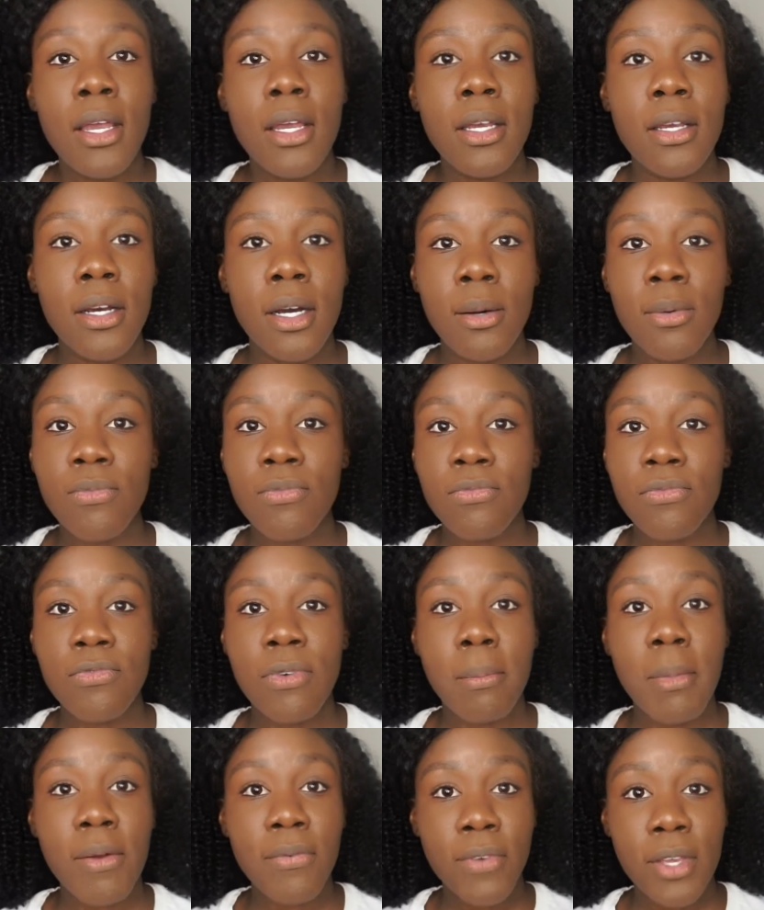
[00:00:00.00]

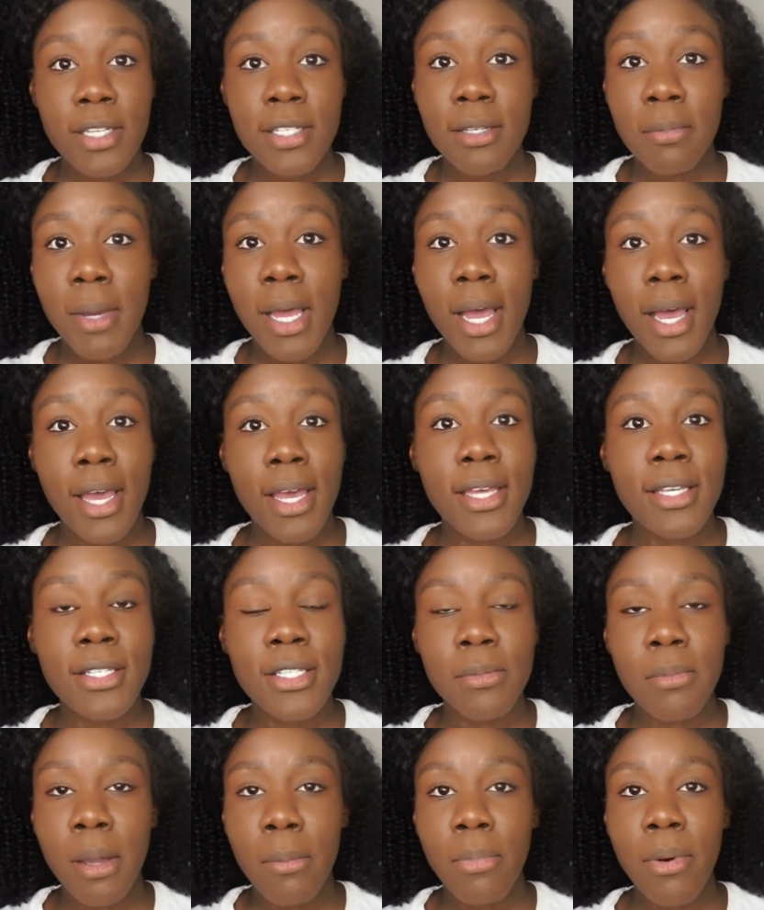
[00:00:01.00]
from my face to my eyes
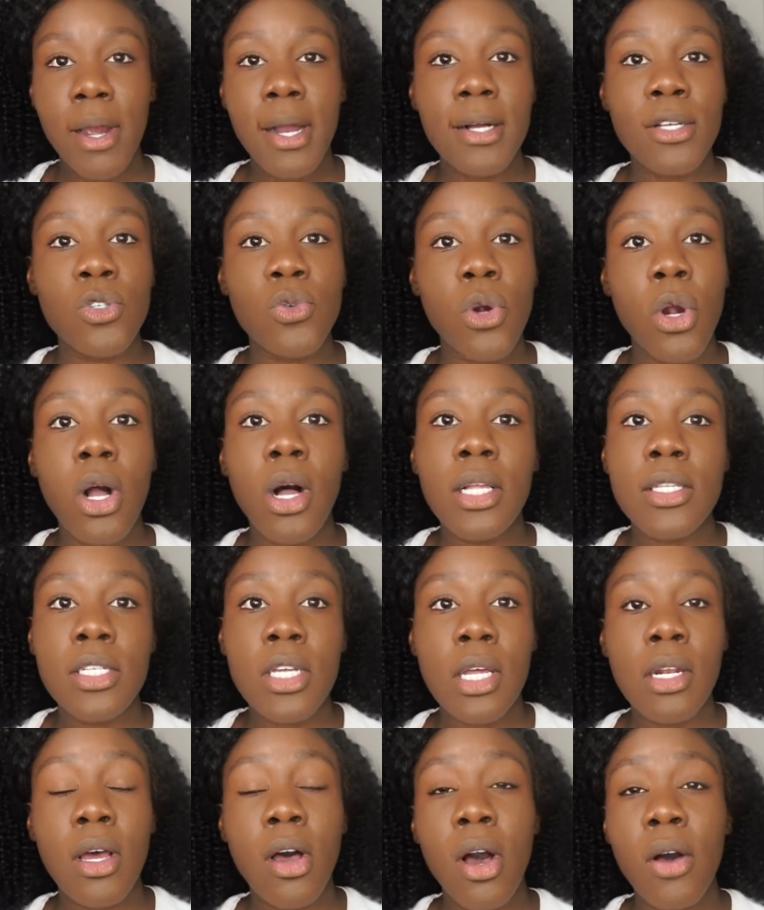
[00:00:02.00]
to my brows, were all
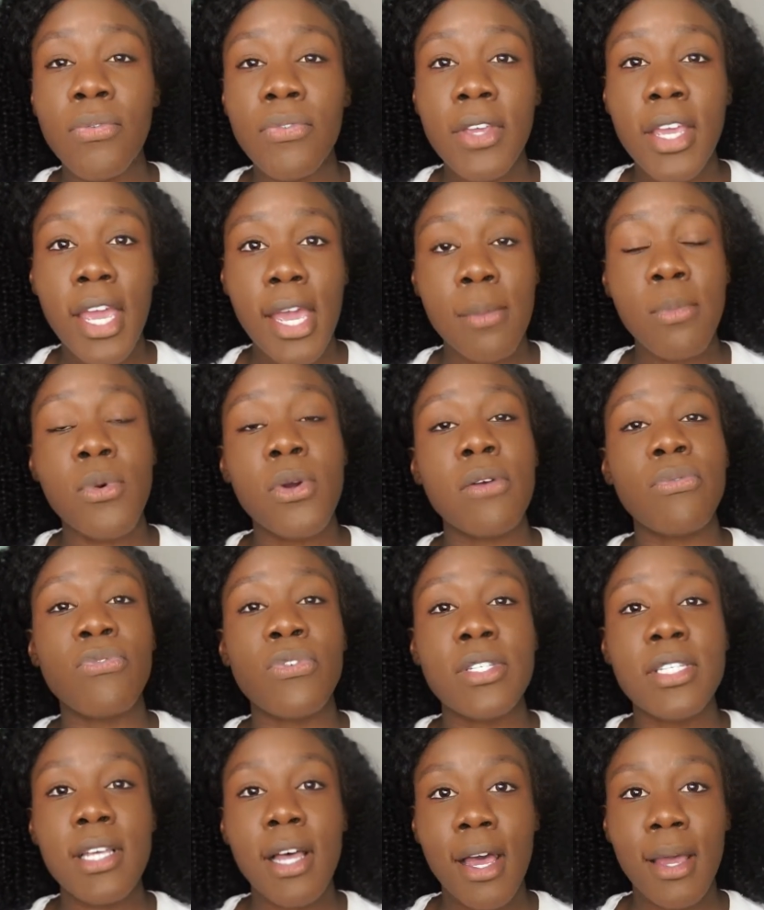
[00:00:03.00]
done off camera for
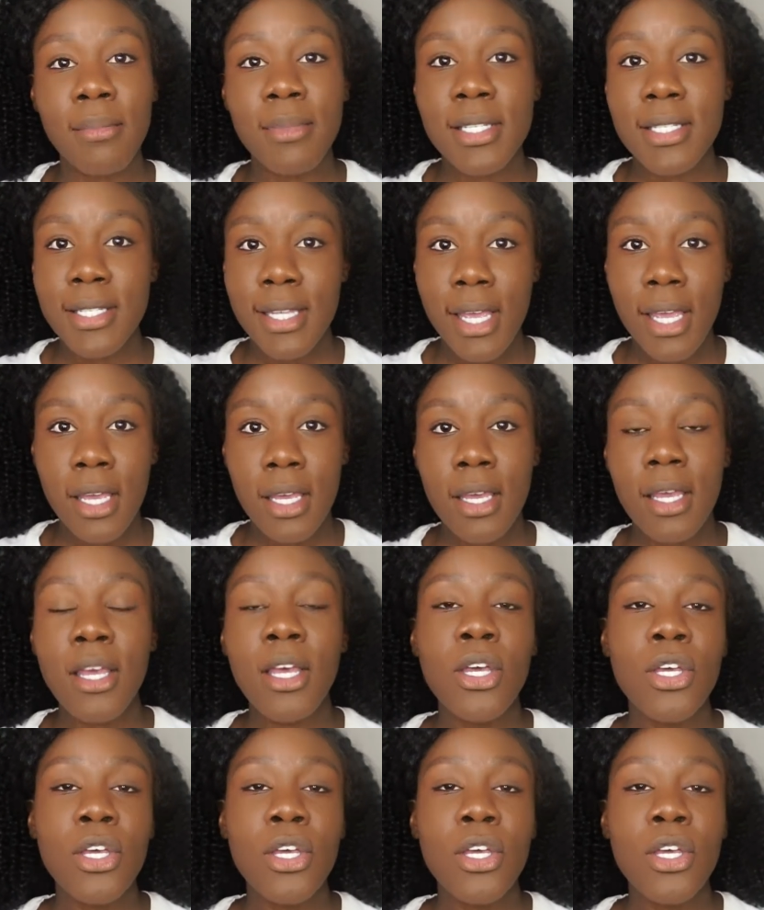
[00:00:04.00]
time's sake.